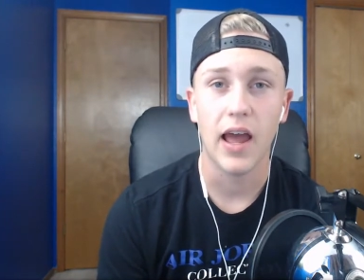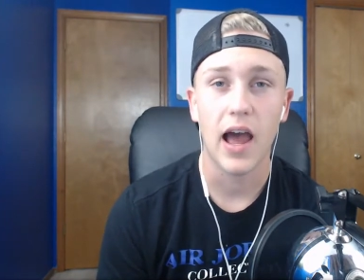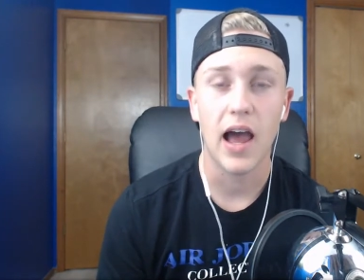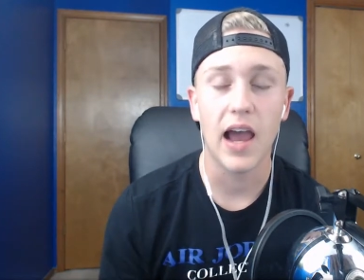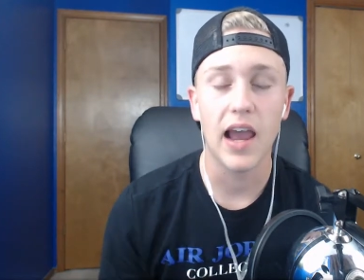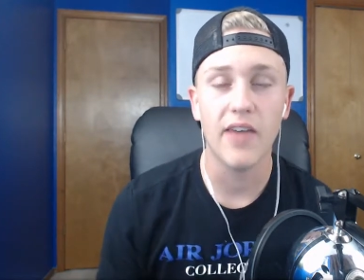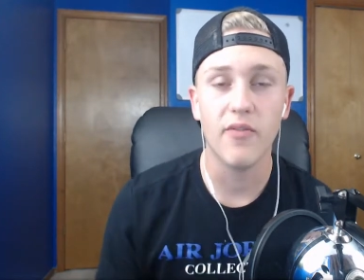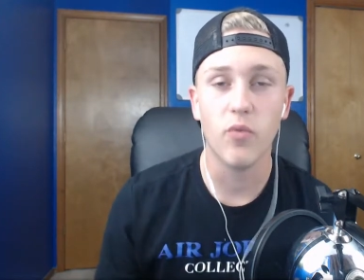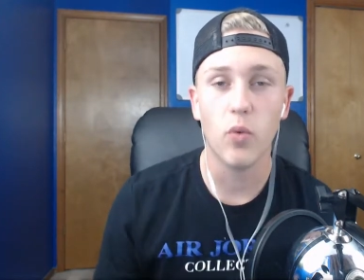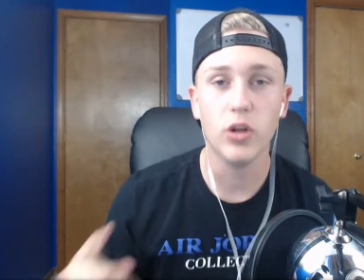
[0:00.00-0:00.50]
I
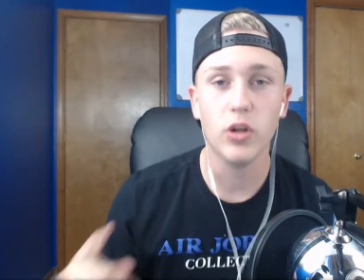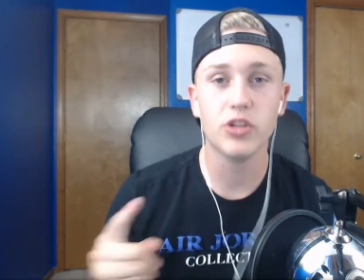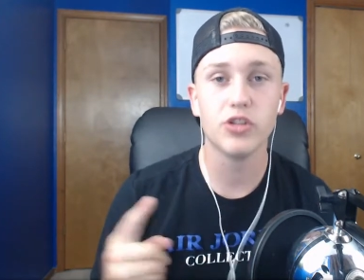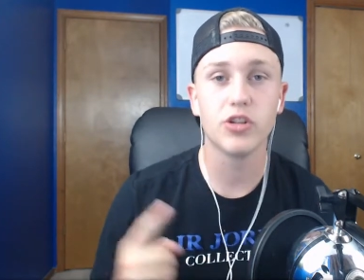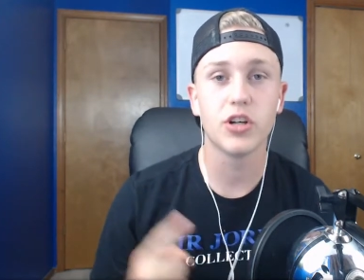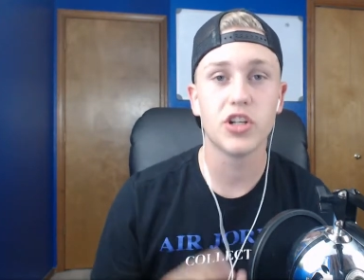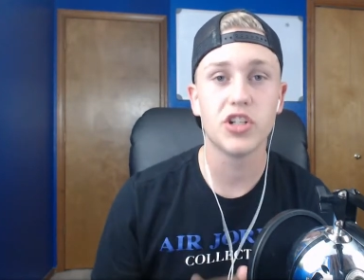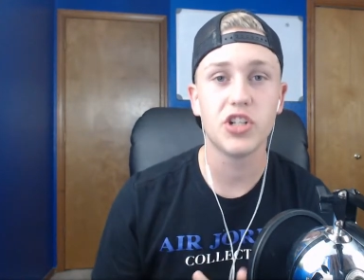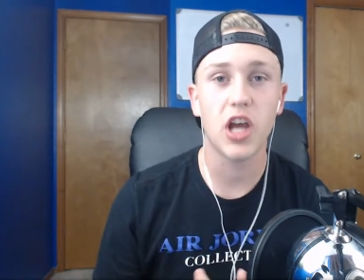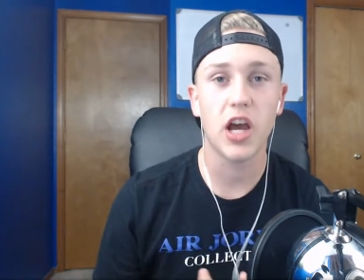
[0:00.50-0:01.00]
have one
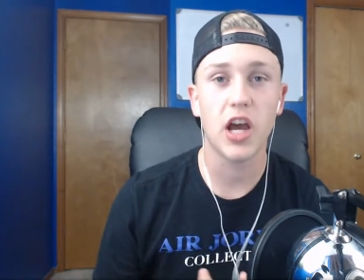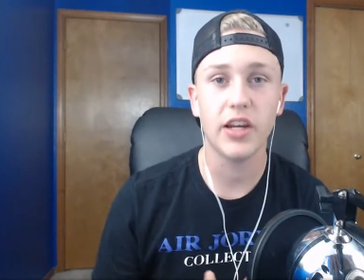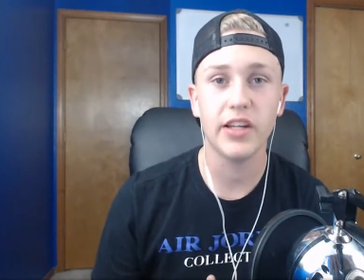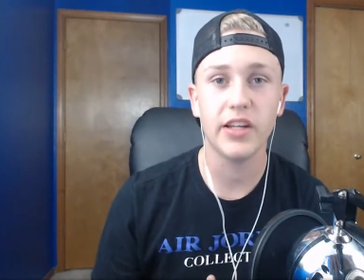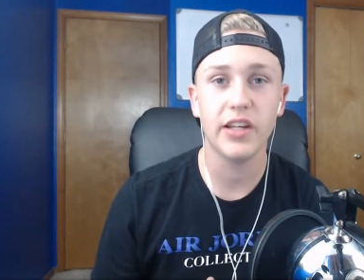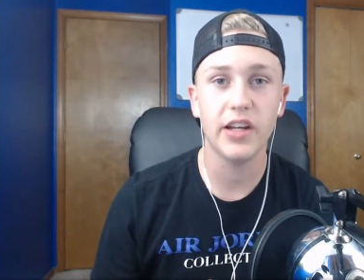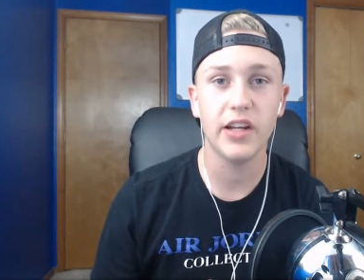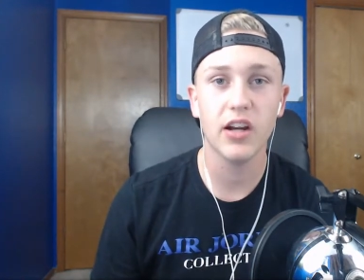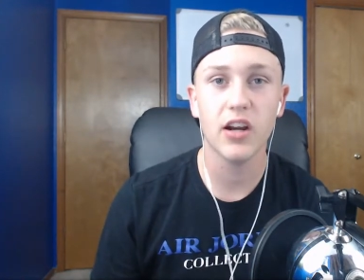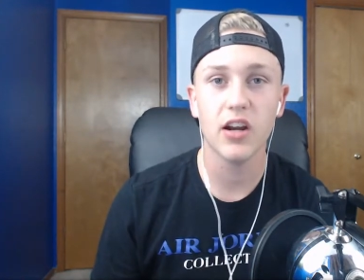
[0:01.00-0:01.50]
trick shot in
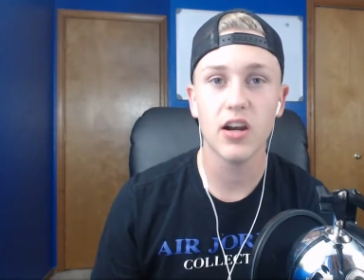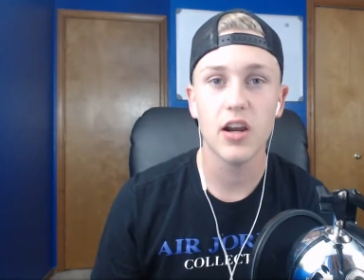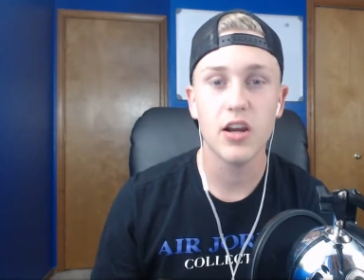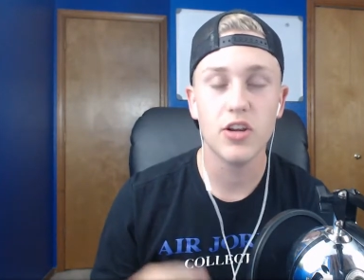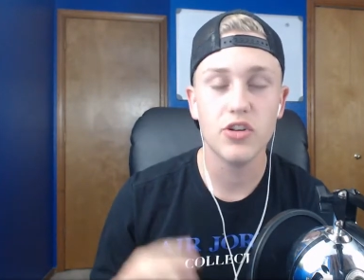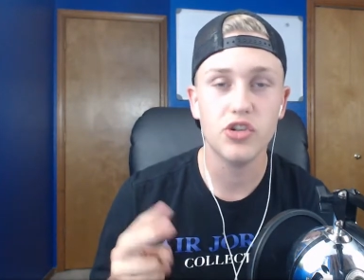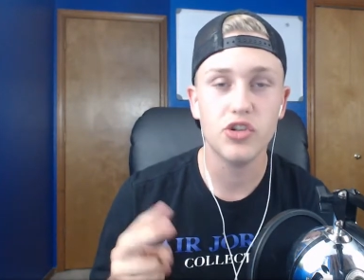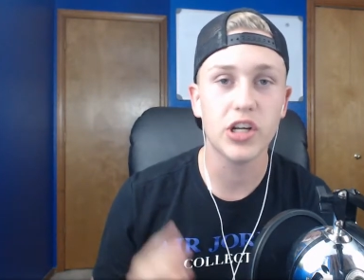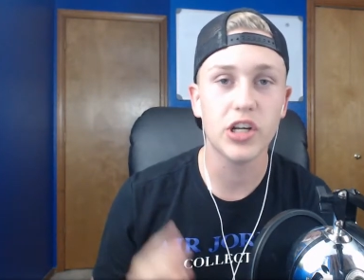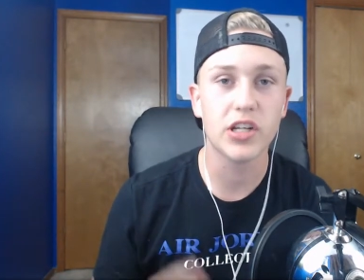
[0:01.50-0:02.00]
here,
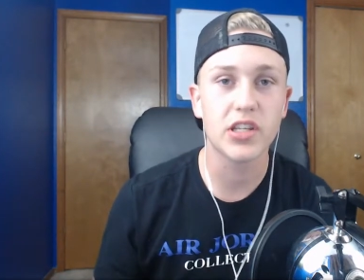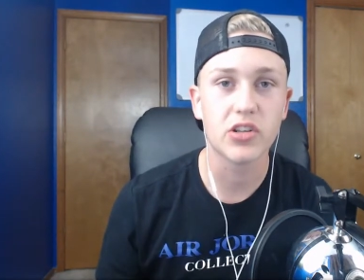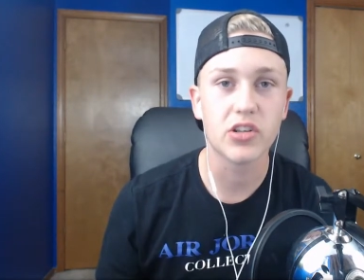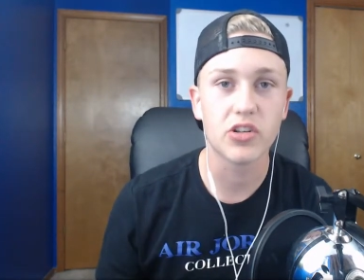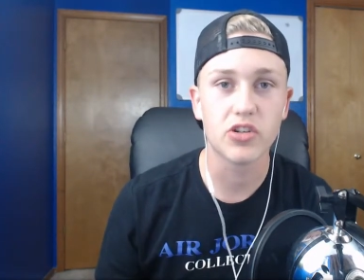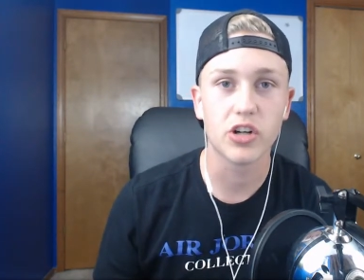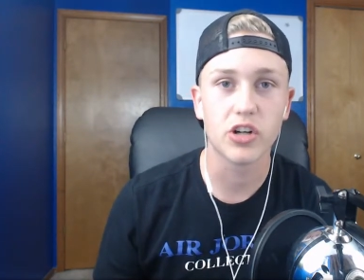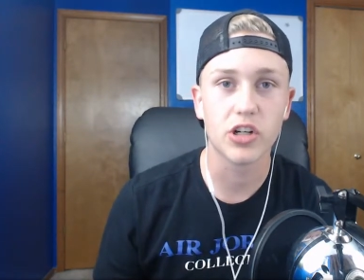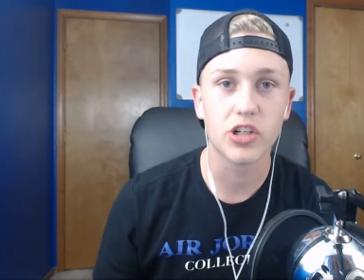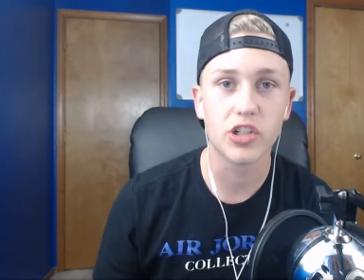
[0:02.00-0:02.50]
Jigs has a
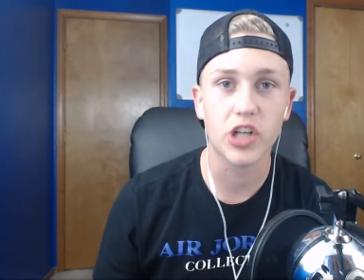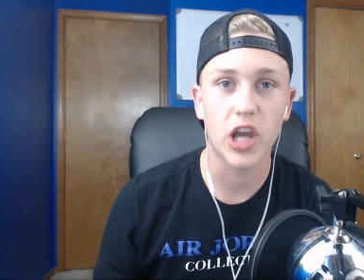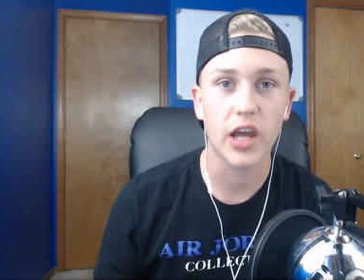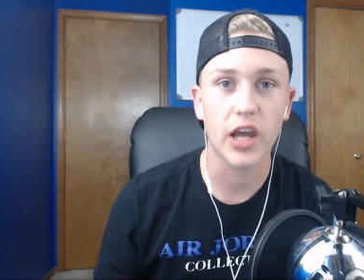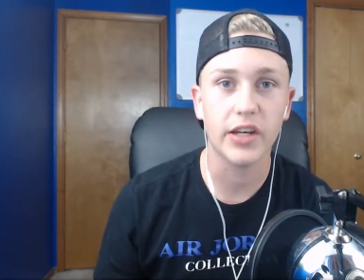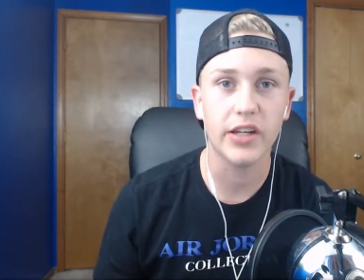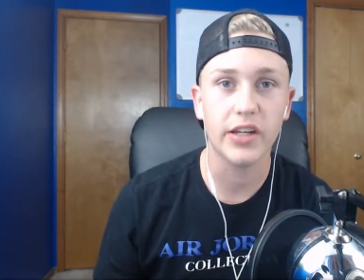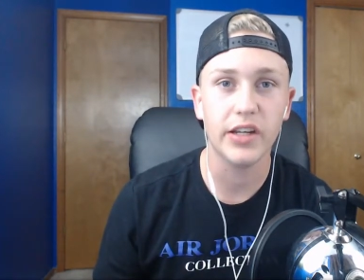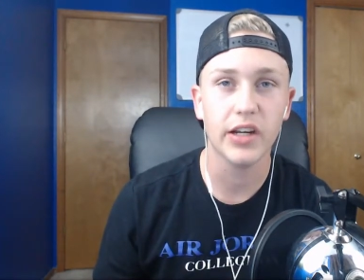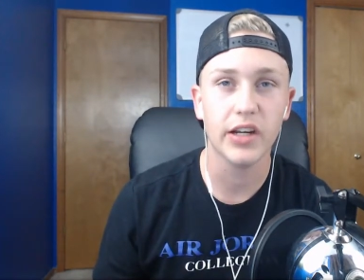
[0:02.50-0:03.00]
trick
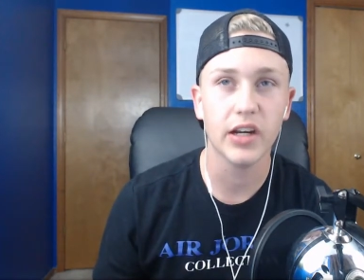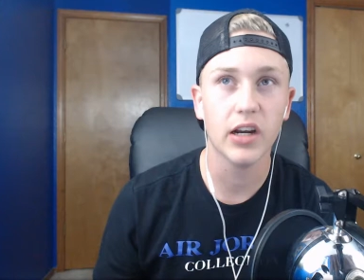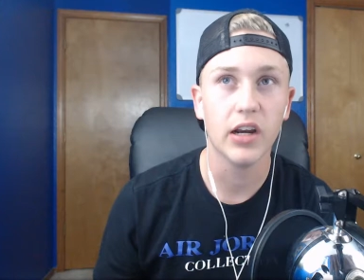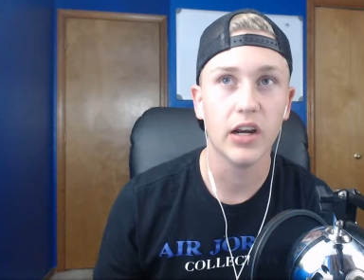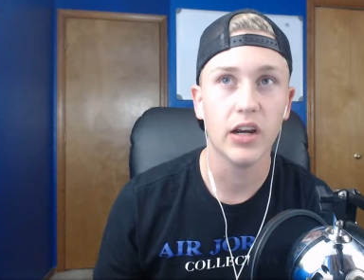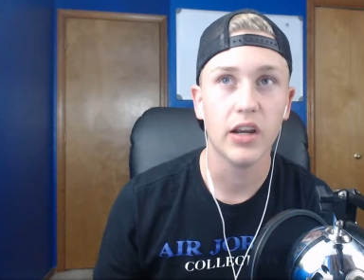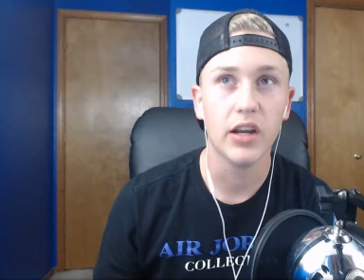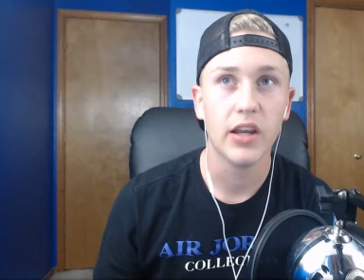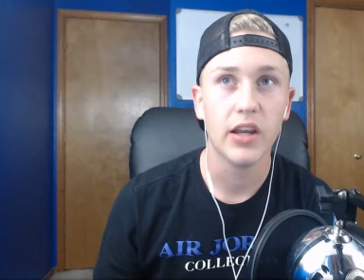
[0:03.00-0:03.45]
shot in here,